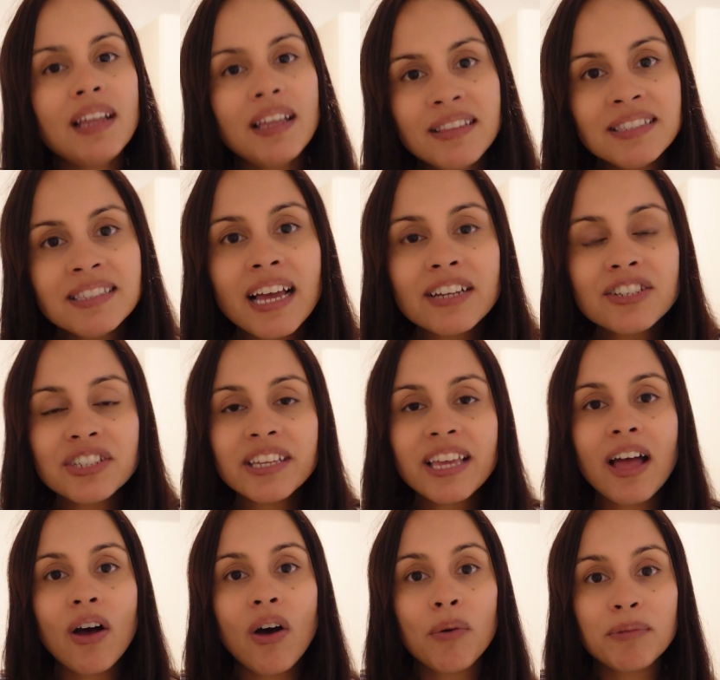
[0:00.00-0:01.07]
This actually
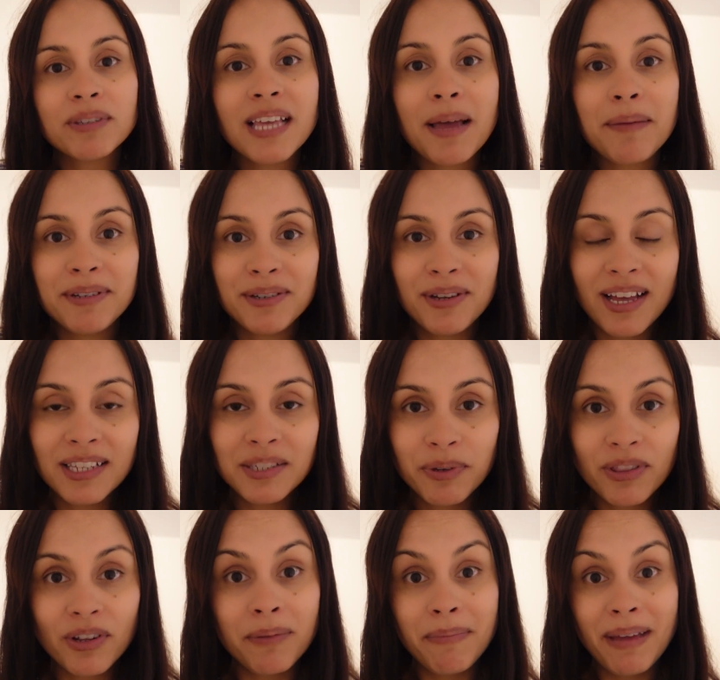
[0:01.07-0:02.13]
almost happened to us with
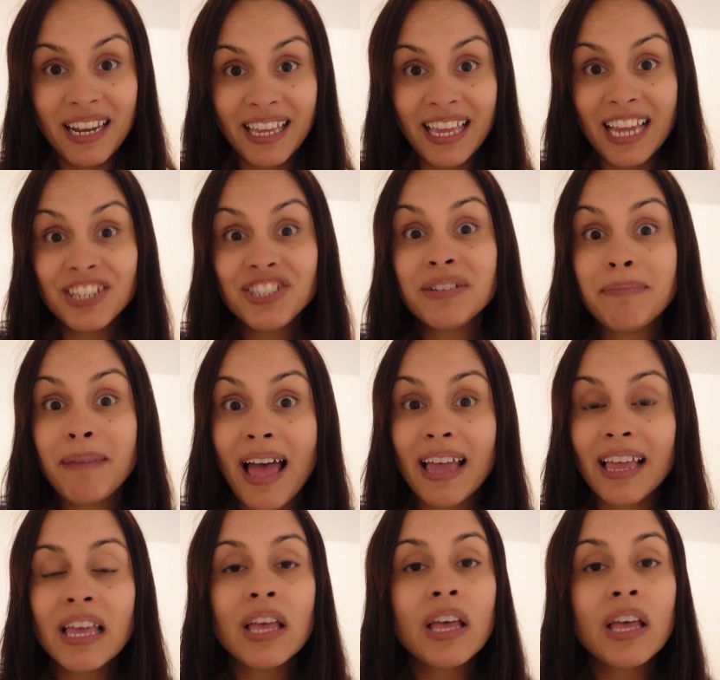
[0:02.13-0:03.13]
our medication bag.